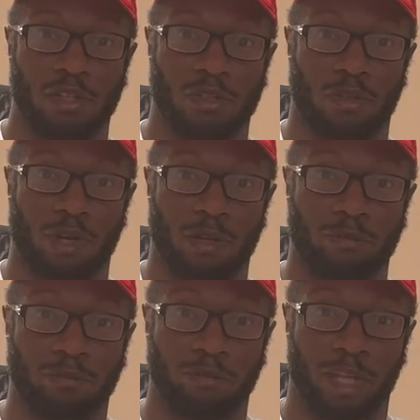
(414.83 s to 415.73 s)
So
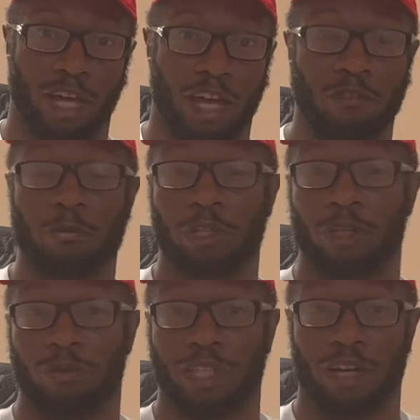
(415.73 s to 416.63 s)
I haven't
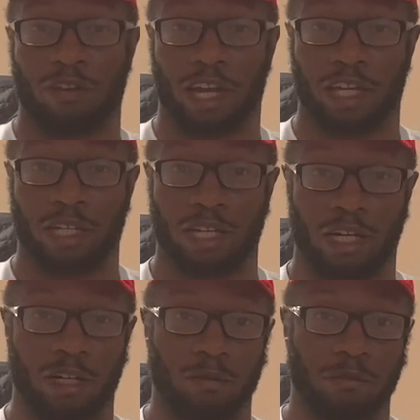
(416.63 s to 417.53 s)
played with that racket.
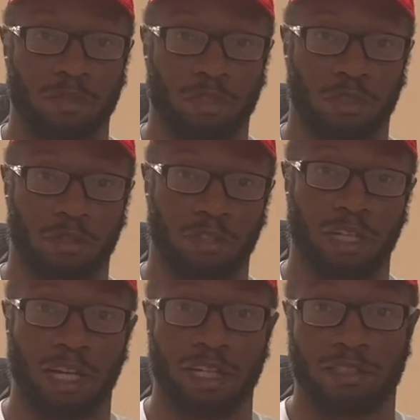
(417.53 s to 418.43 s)
So
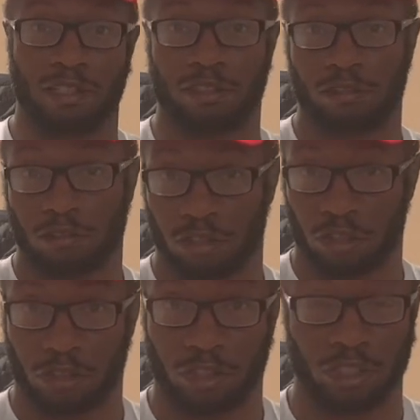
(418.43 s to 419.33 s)
I said,
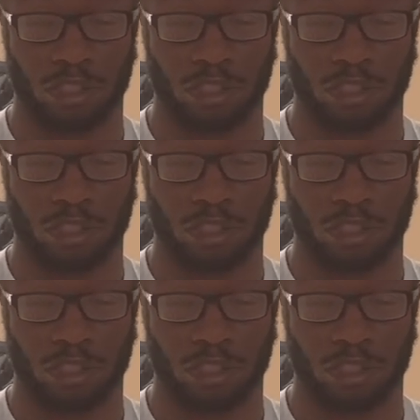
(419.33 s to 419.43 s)
he